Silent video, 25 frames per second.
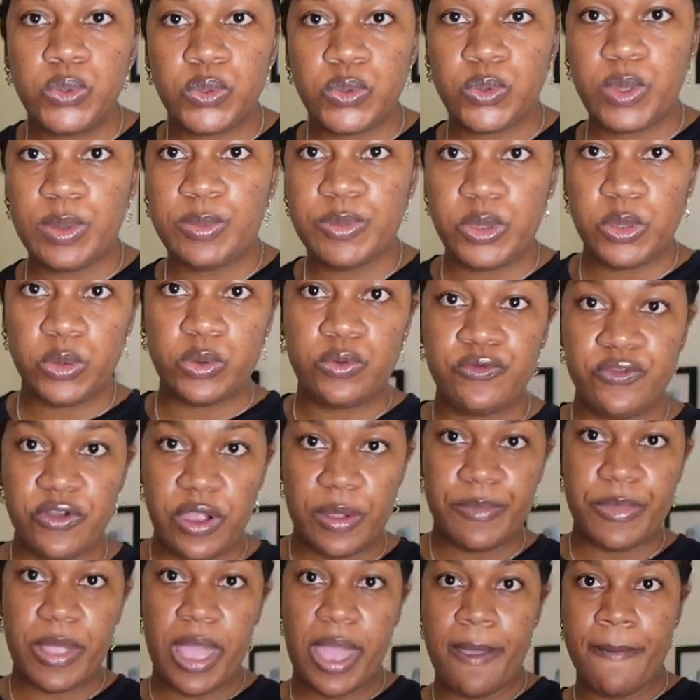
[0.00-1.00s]
swimsuits
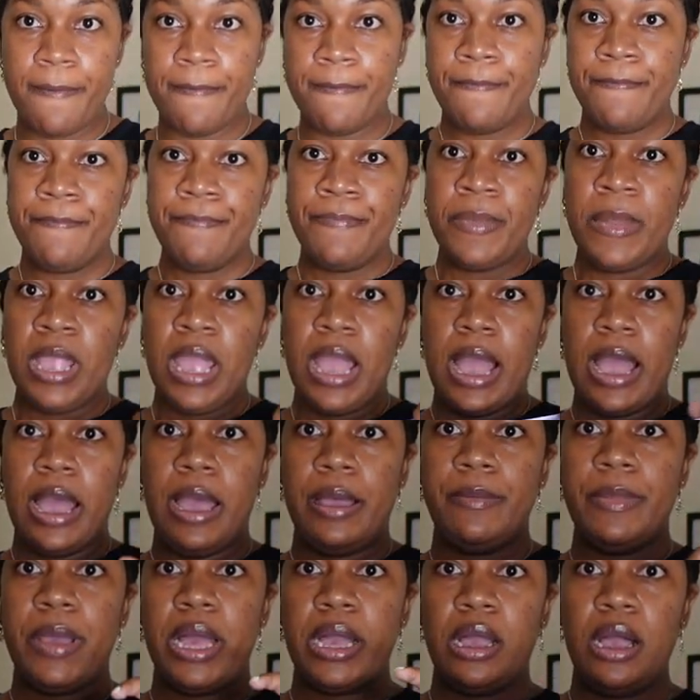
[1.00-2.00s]
from them.
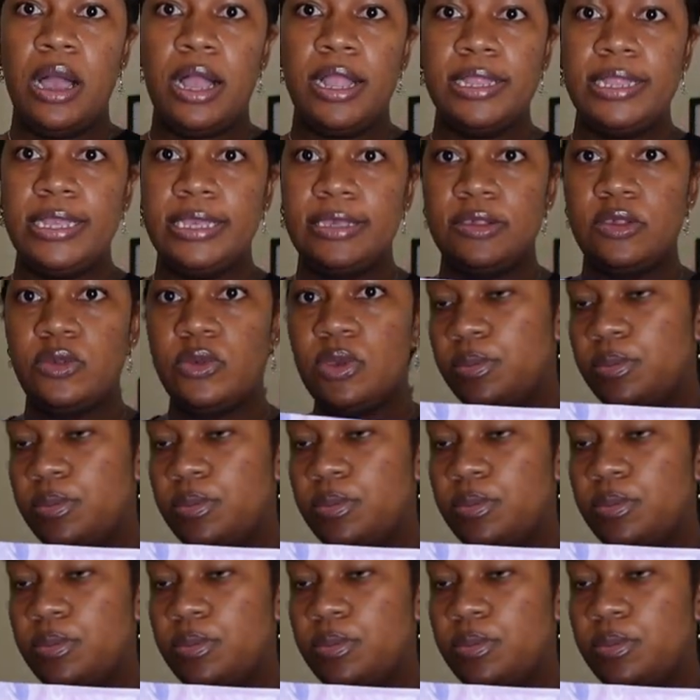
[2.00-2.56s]
I got this